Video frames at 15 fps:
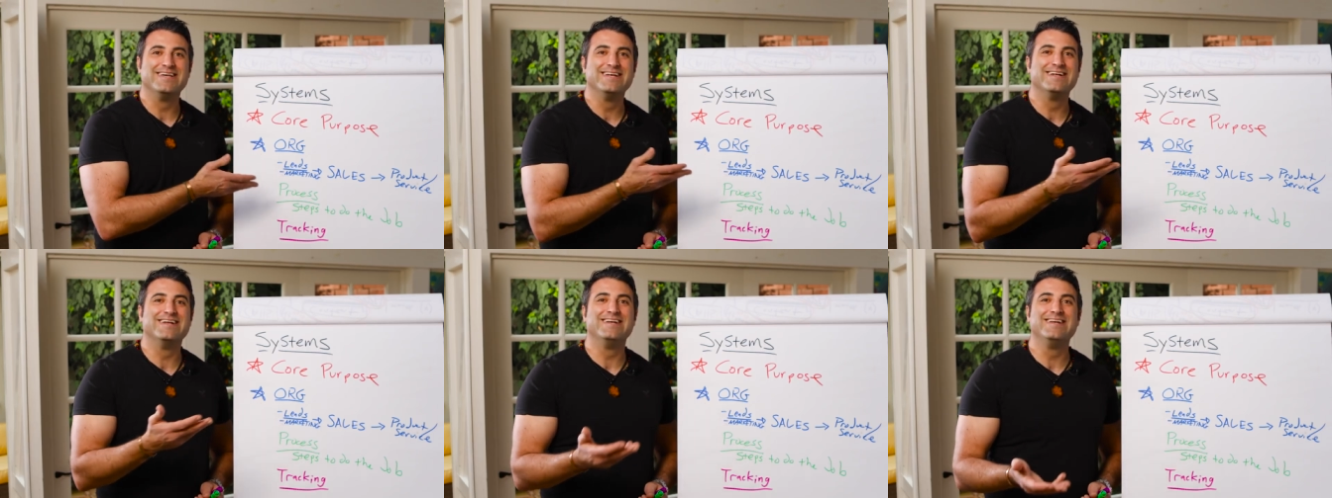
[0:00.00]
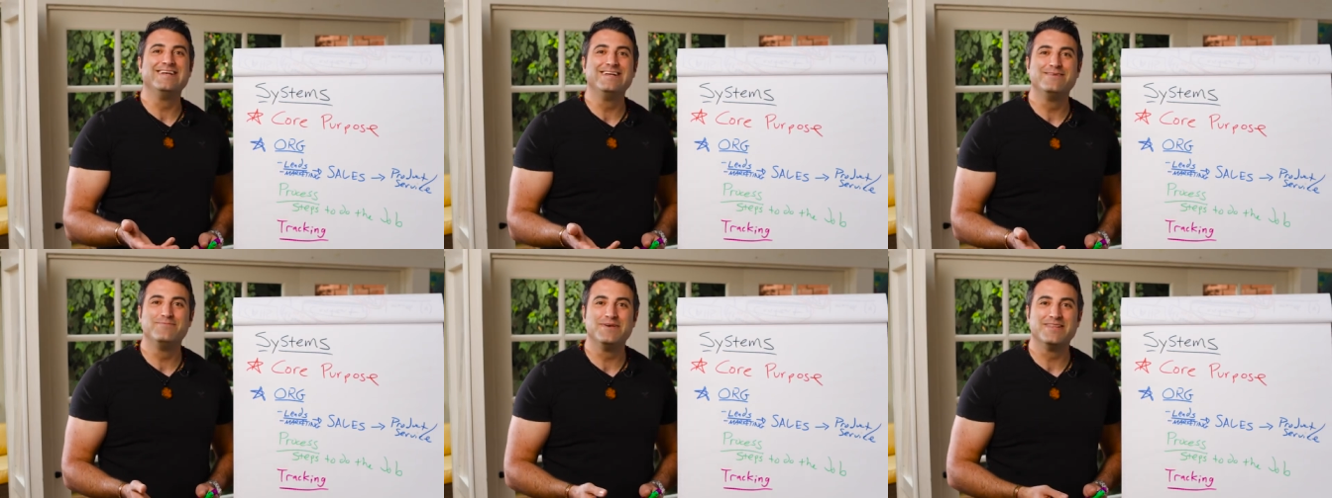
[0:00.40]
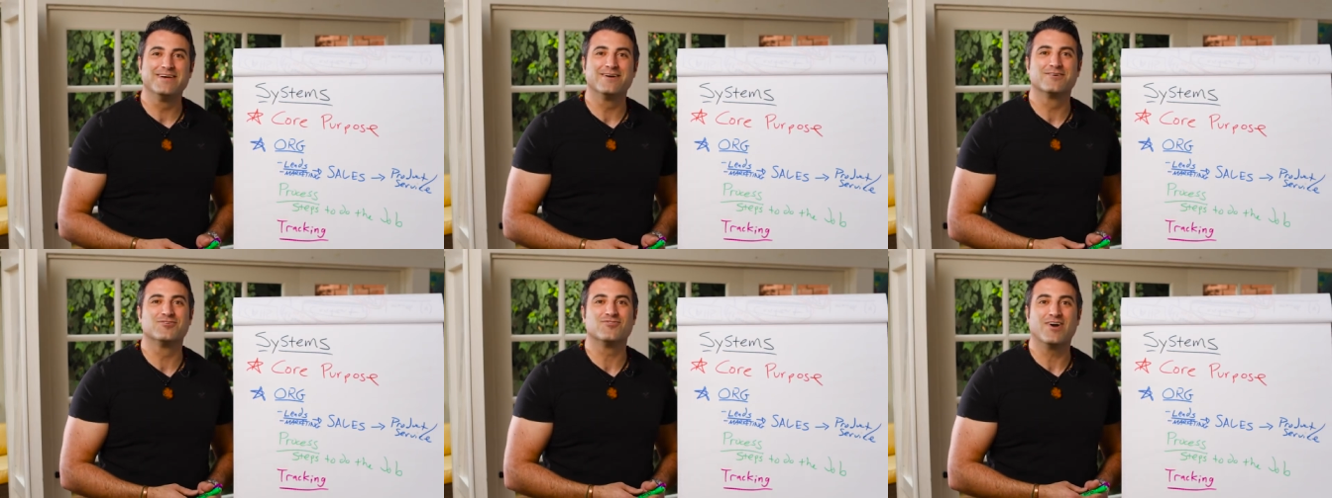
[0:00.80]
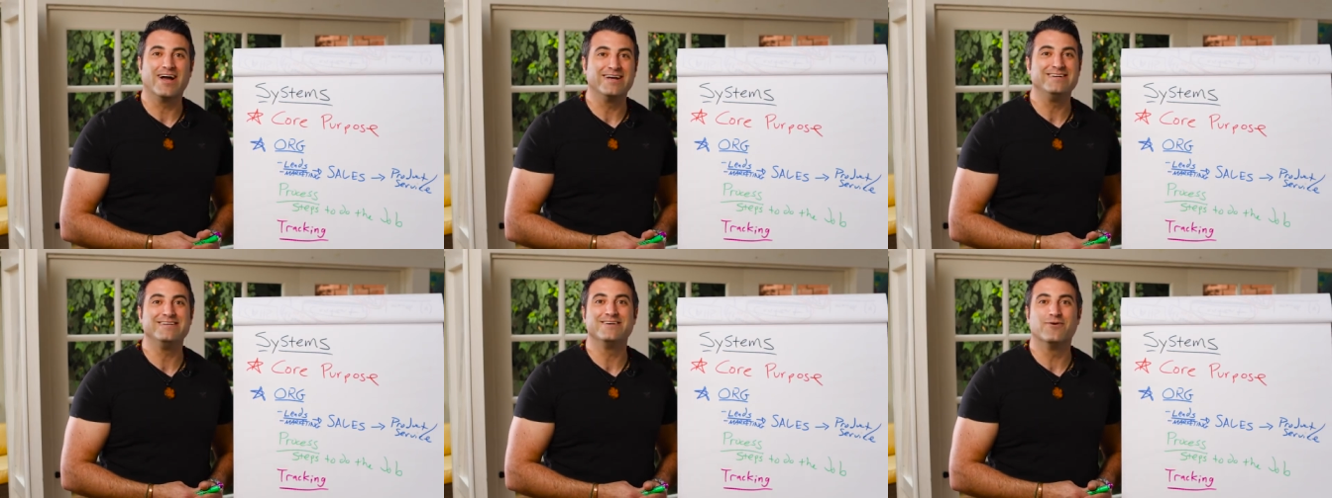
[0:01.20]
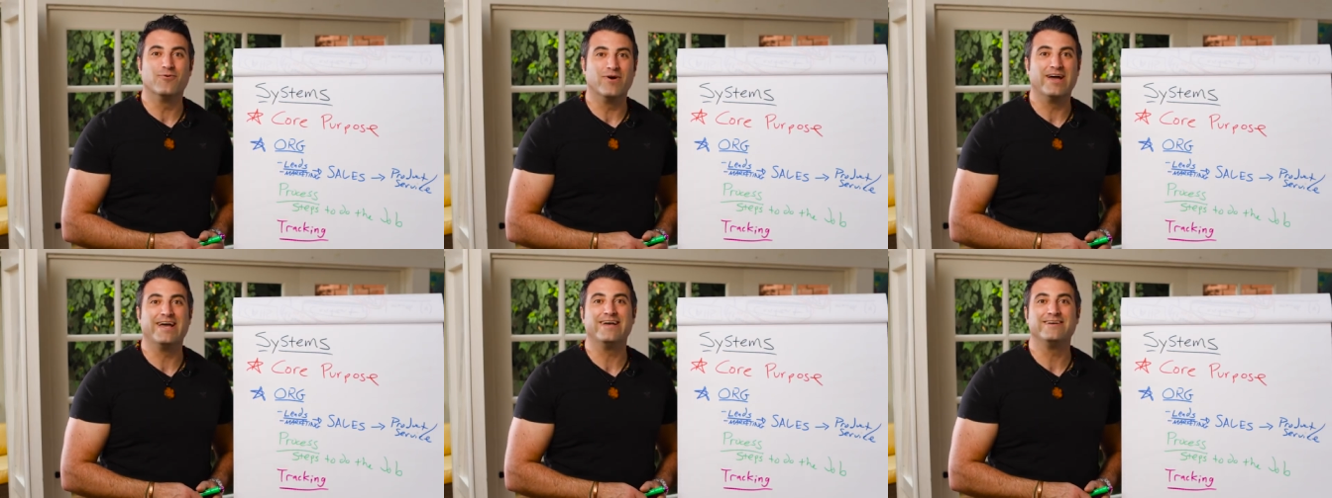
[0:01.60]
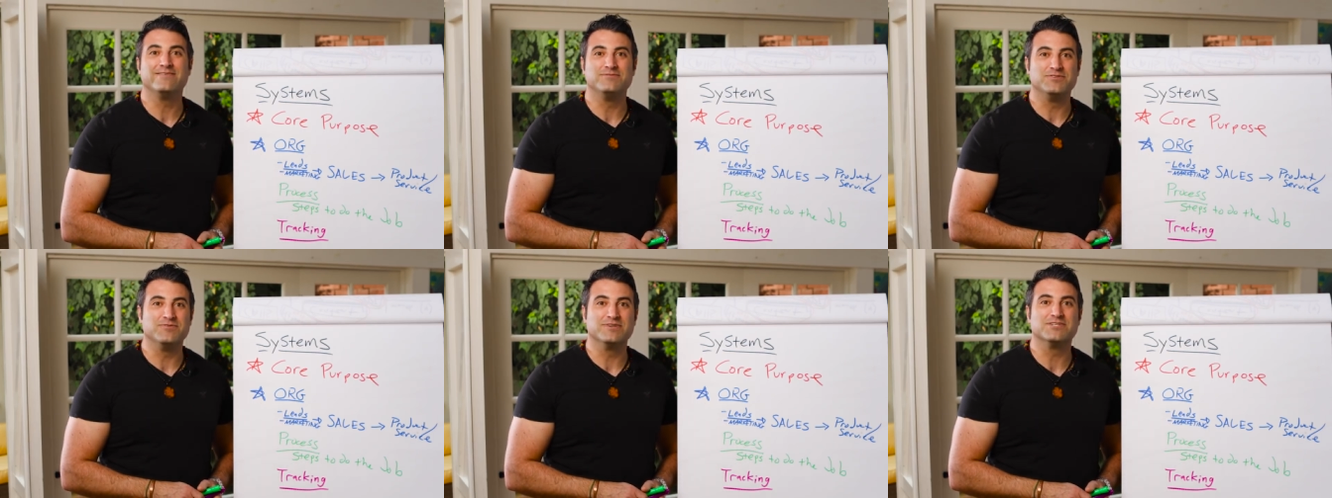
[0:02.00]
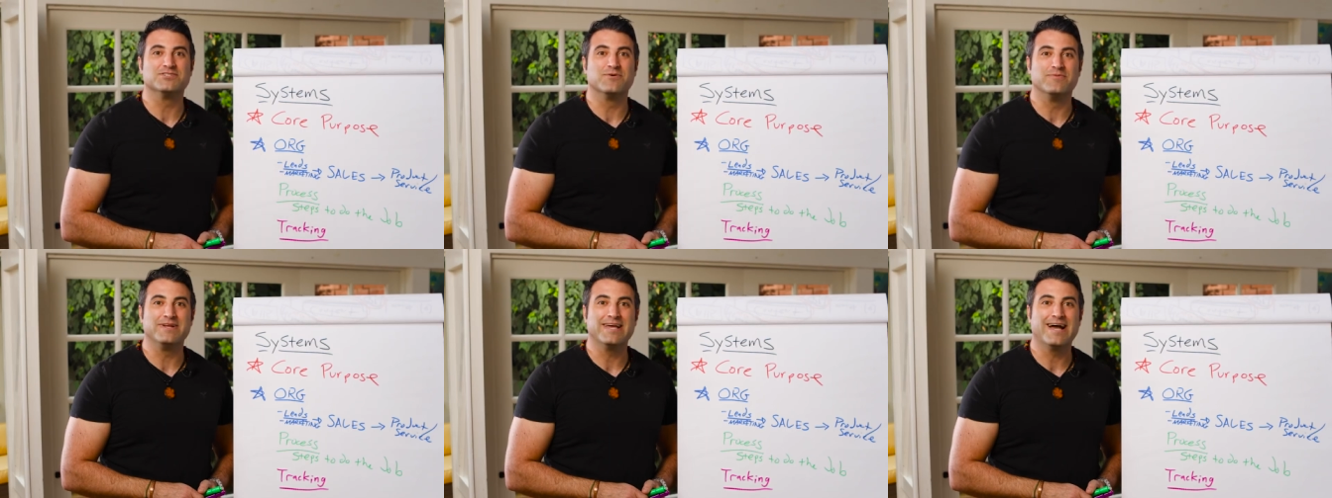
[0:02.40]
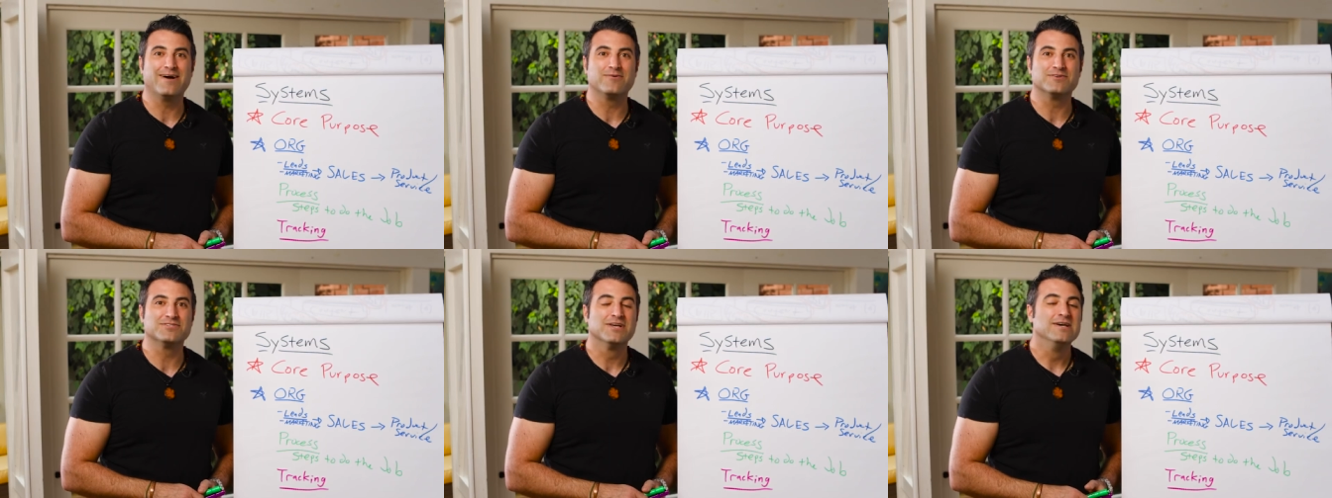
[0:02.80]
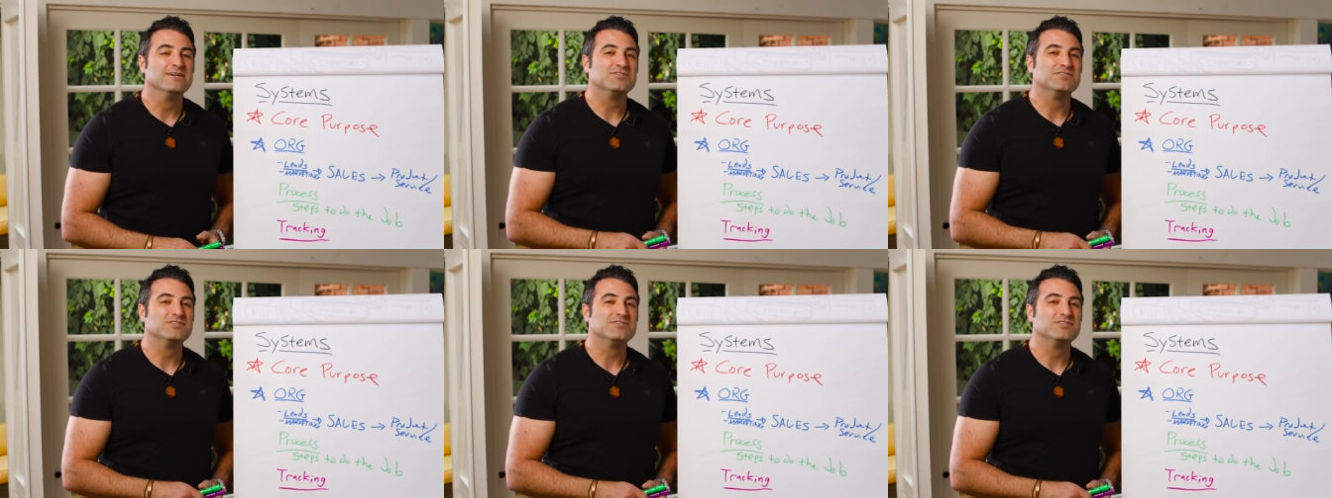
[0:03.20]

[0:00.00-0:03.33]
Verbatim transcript: He didn't need to be there grinding away, doing so many hours.